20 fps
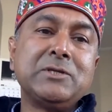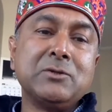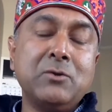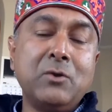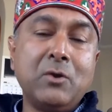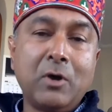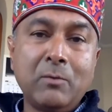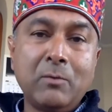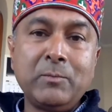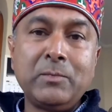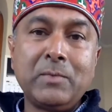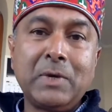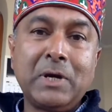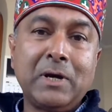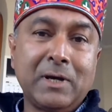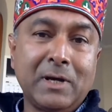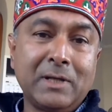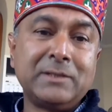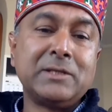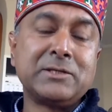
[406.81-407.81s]

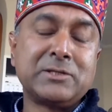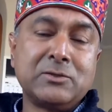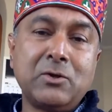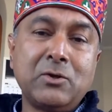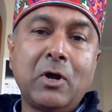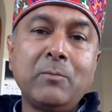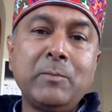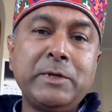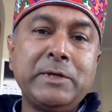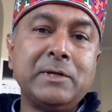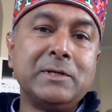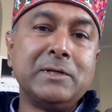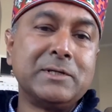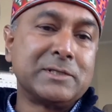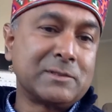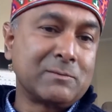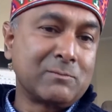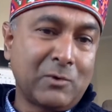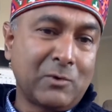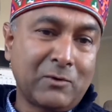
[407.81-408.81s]
this
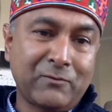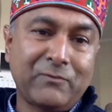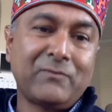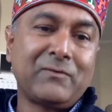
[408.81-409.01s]
nominalism of